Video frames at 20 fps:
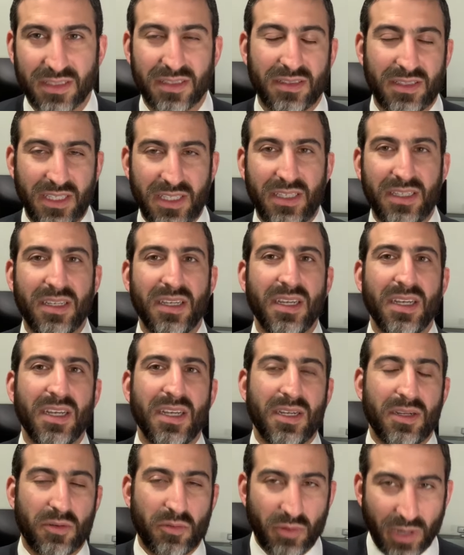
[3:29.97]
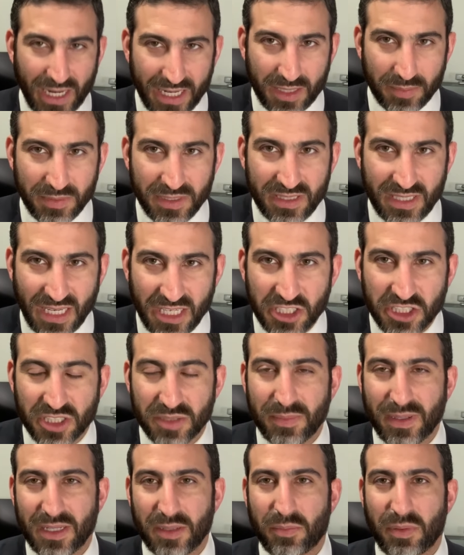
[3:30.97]
The recommendation
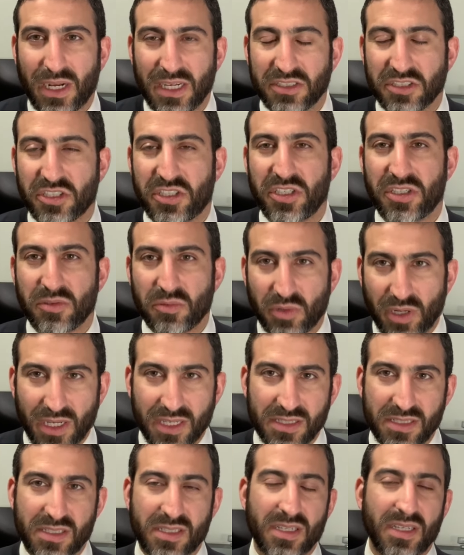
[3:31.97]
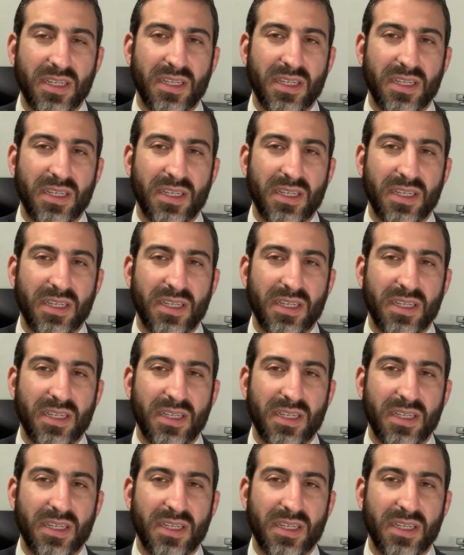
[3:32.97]
by the prosecutor was